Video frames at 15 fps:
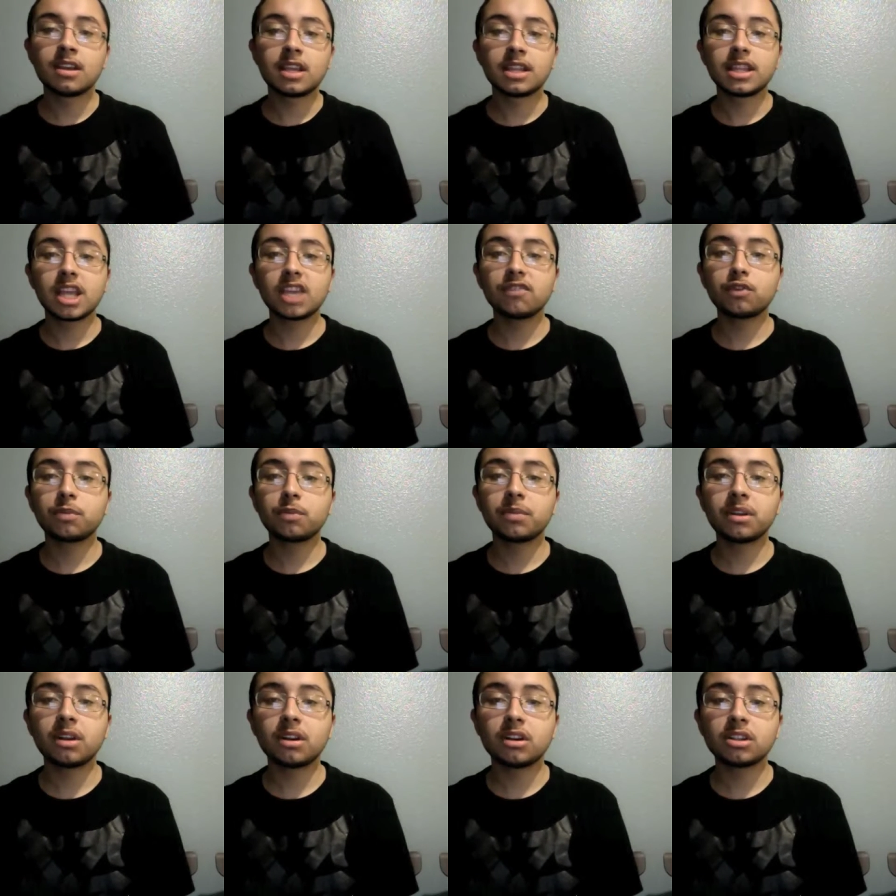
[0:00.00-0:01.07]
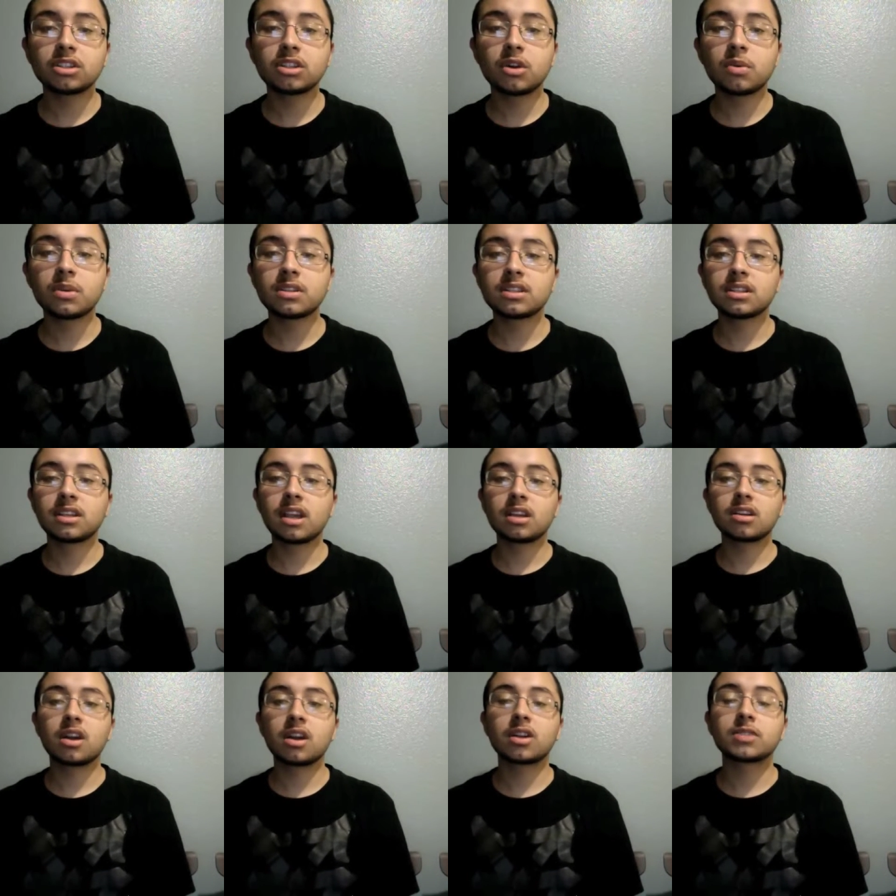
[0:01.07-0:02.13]
Thank you for being on our show once again,
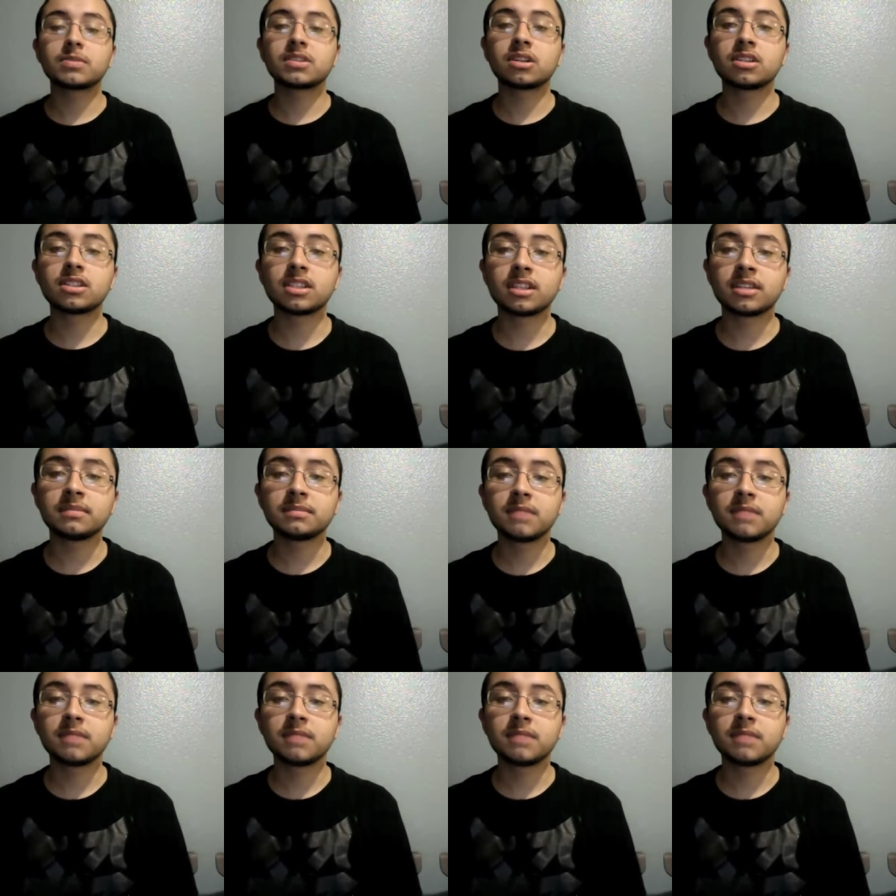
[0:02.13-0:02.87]
Congressman Garcia.